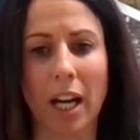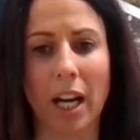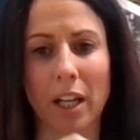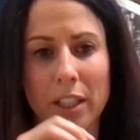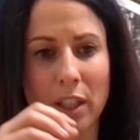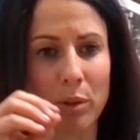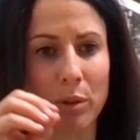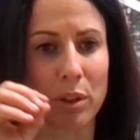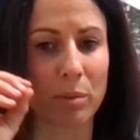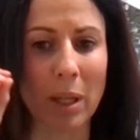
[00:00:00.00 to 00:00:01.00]

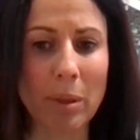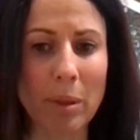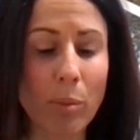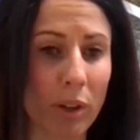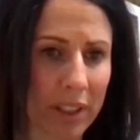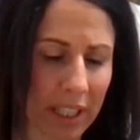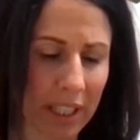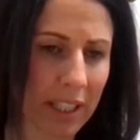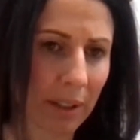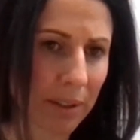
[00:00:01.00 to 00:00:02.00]
to maybe more of a
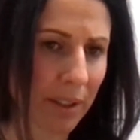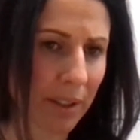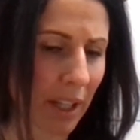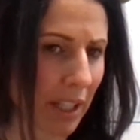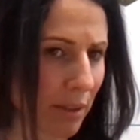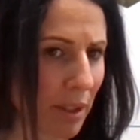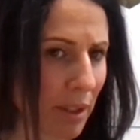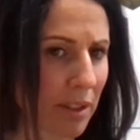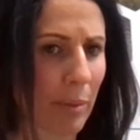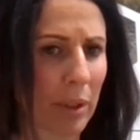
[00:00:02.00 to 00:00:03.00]
detailed study so
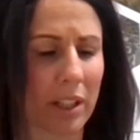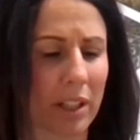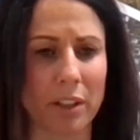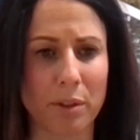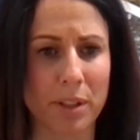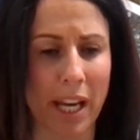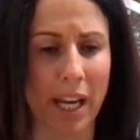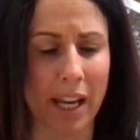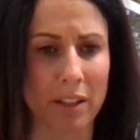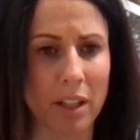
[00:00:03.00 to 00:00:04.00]
that someone can
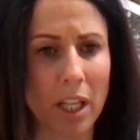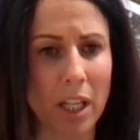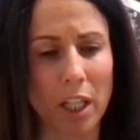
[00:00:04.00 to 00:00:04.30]
understand,